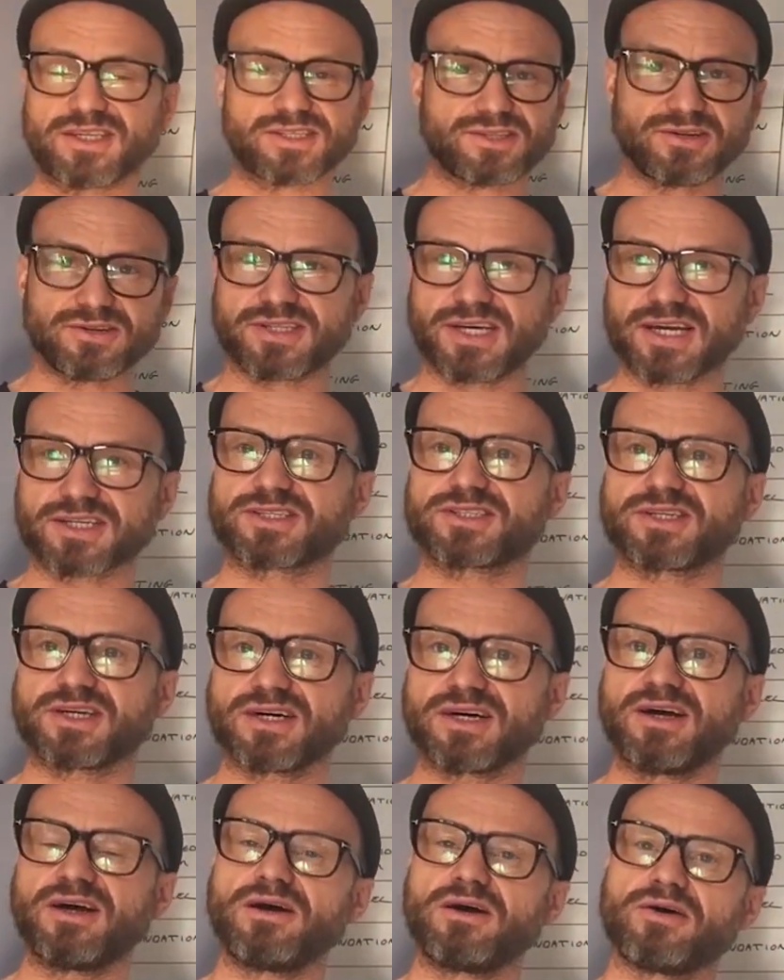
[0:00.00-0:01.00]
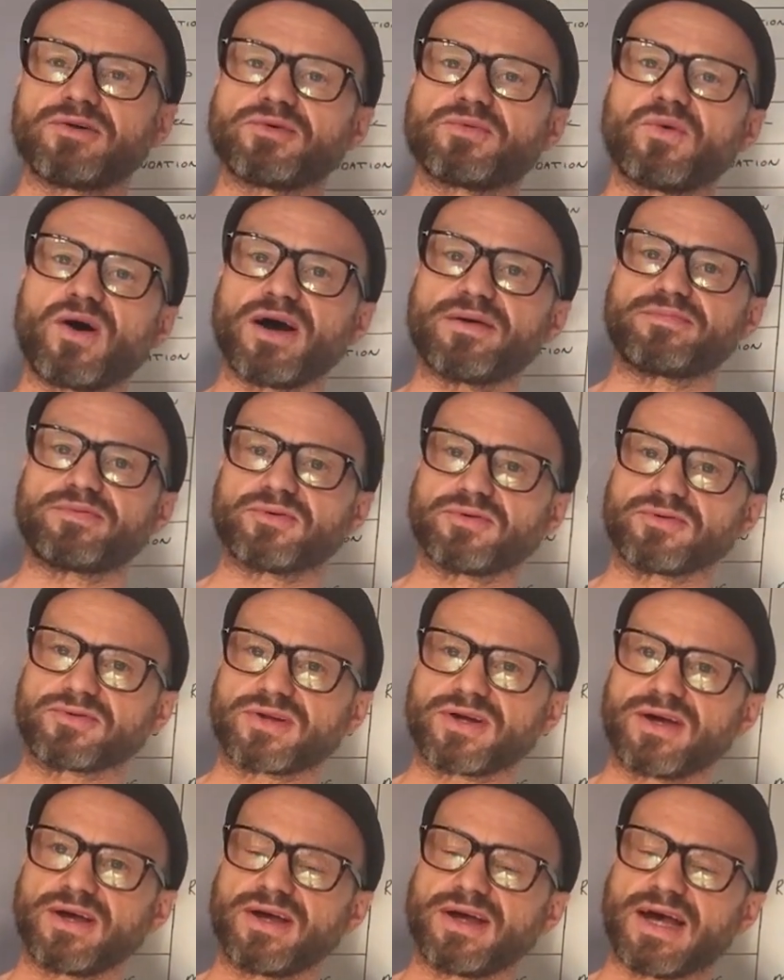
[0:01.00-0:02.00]
There's no texture on a
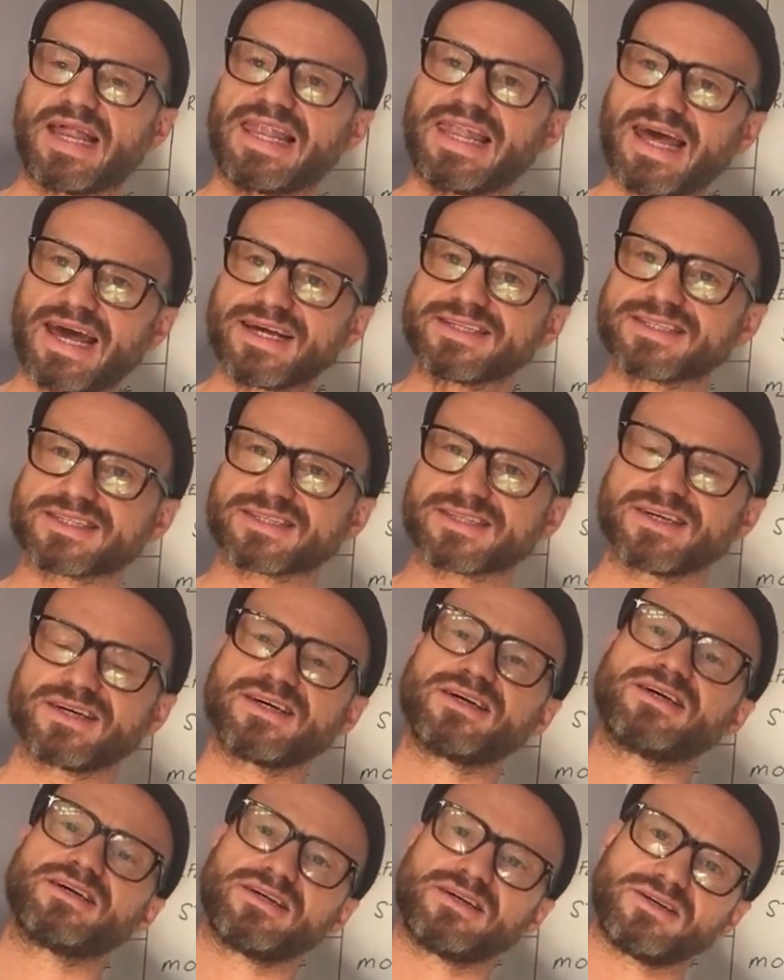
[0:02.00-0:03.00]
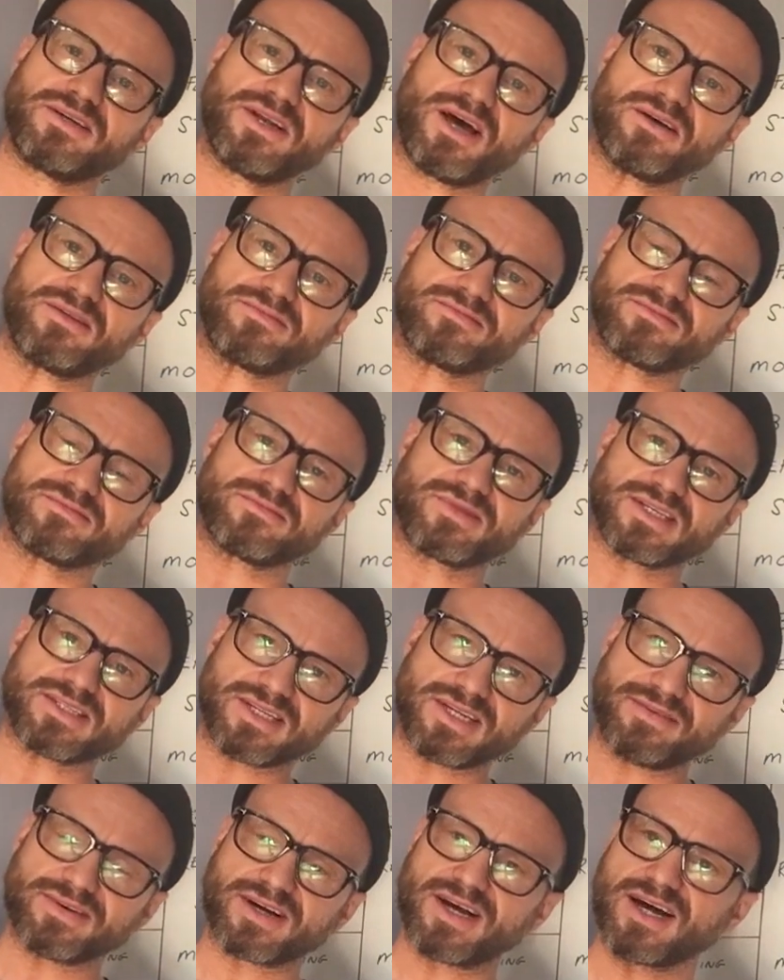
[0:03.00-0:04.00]
whiteboard unless, you know, there's
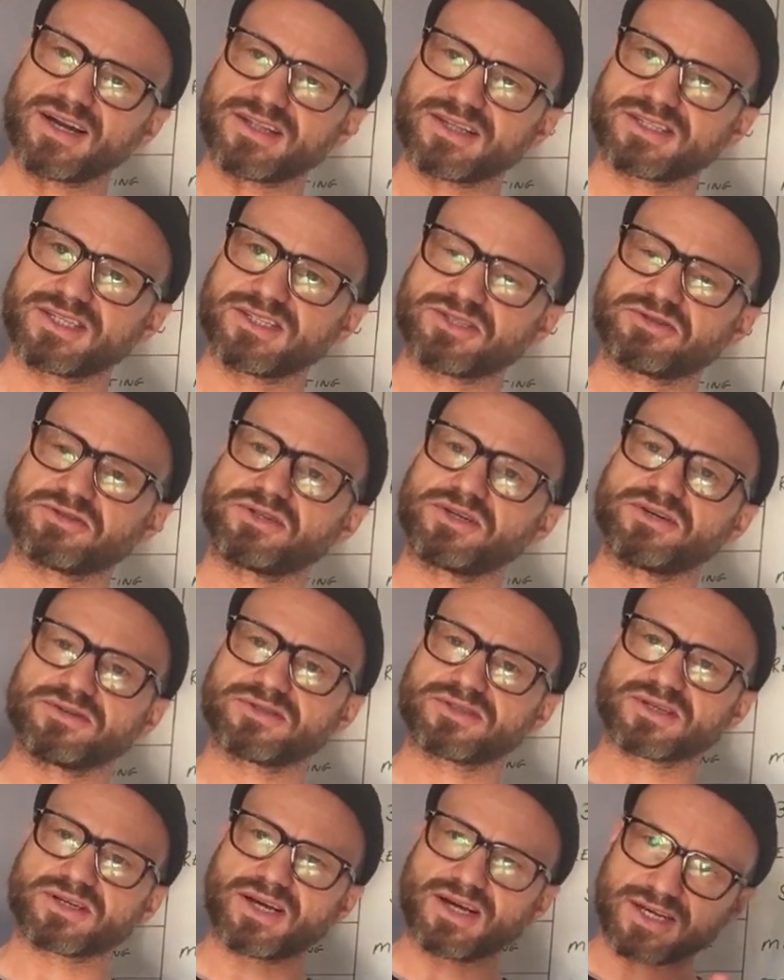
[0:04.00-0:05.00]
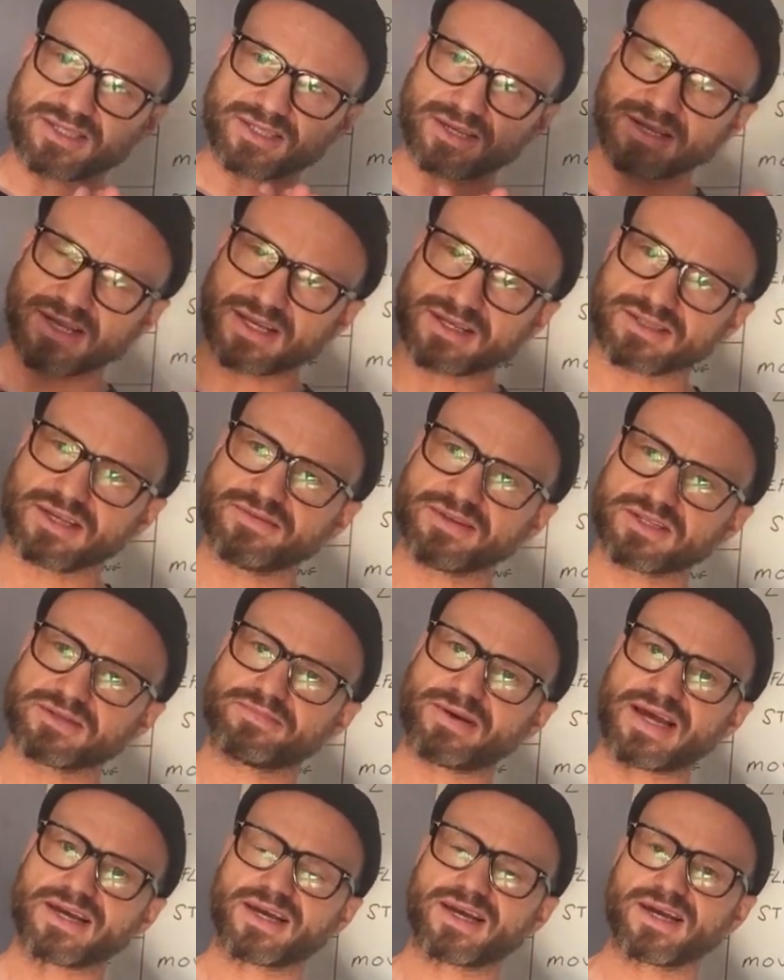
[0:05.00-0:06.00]
another colour that's introduced. Okay, so something that's
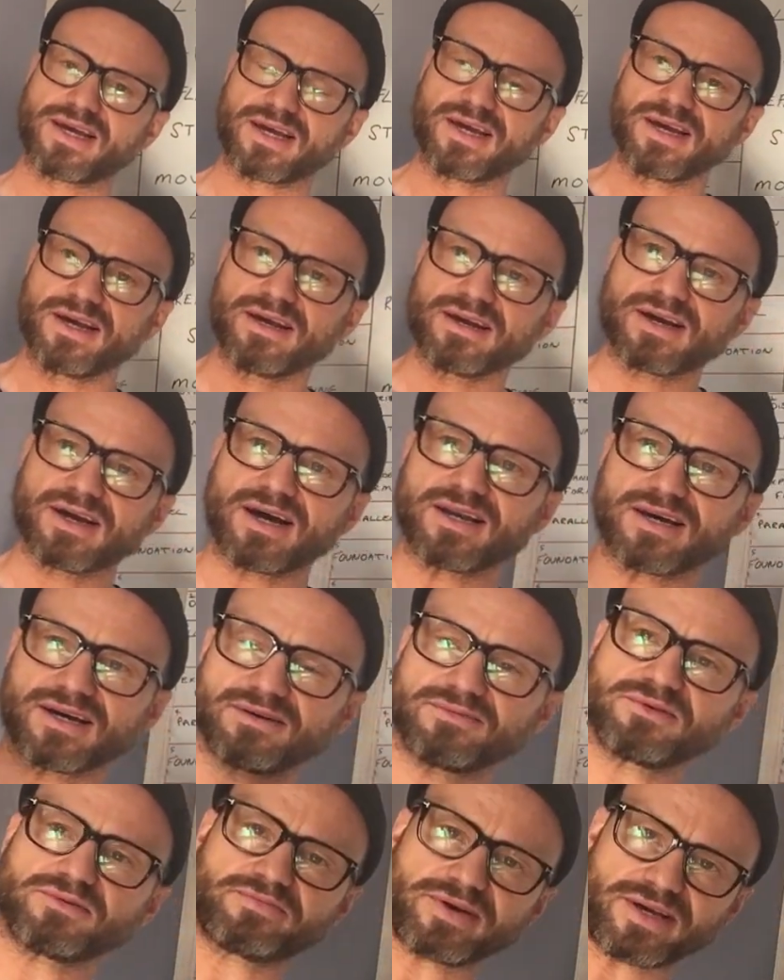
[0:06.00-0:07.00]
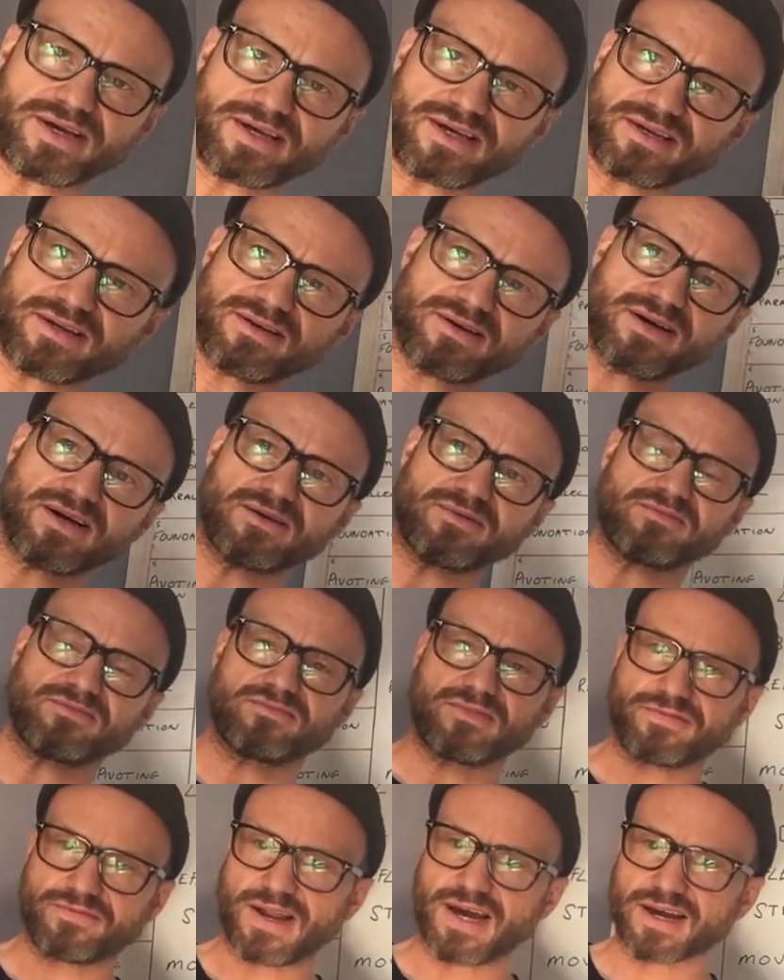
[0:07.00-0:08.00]
blanket colour will be
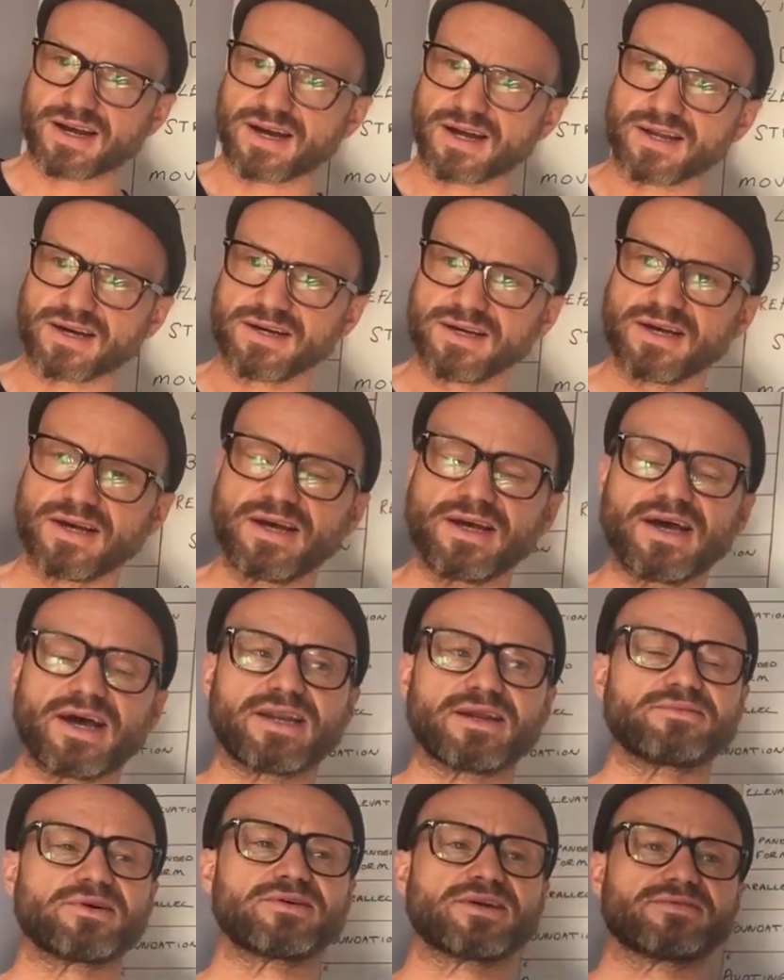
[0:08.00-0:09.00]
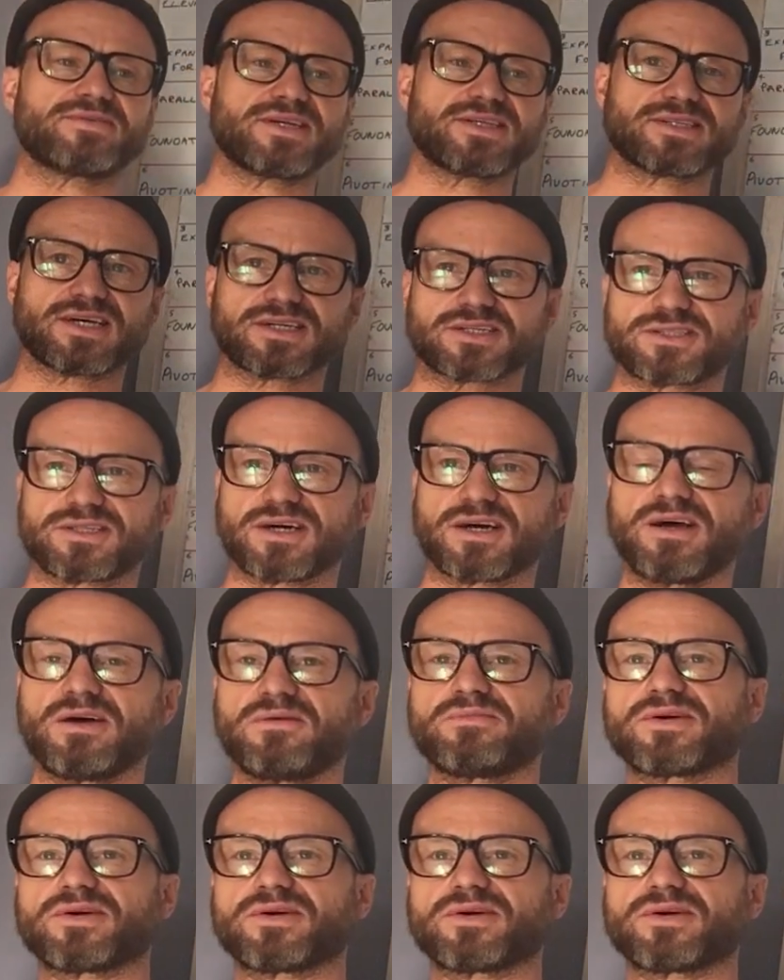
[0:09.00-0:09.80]
a flat colour and it won't have any texture.